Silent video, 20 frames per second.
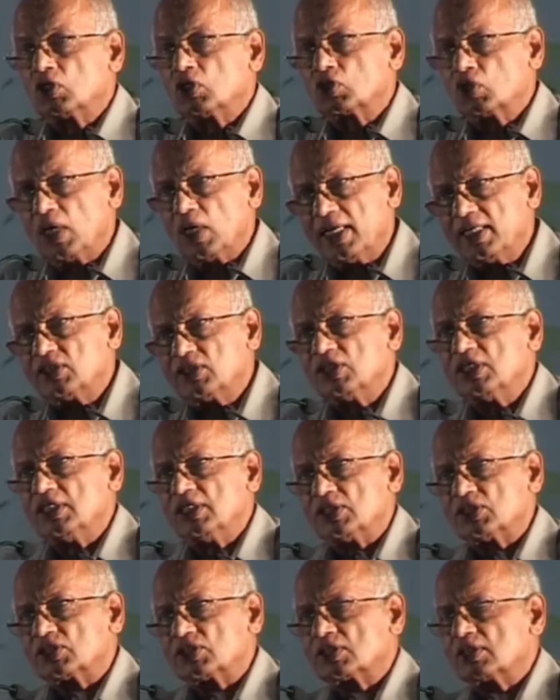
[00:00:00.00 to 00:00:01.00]
So like
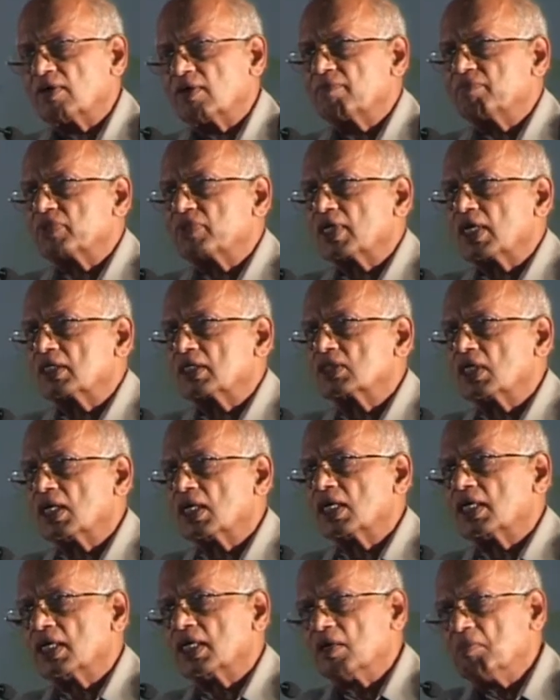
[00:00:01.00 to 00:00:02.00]
these,
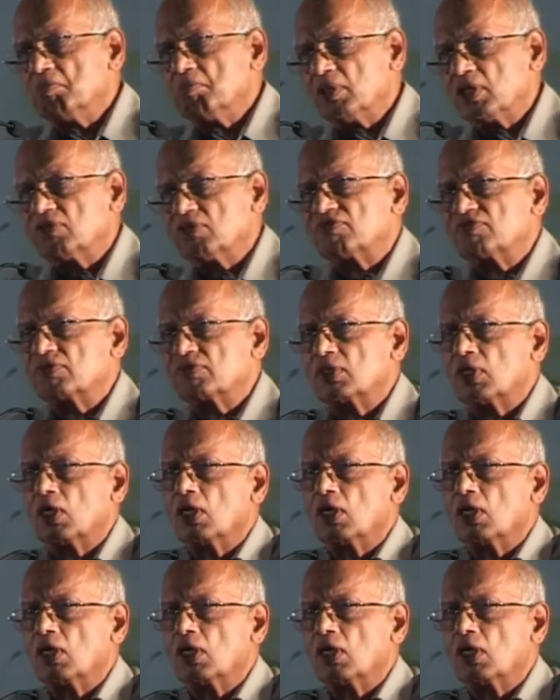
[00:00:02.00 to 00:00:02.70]
there are a number of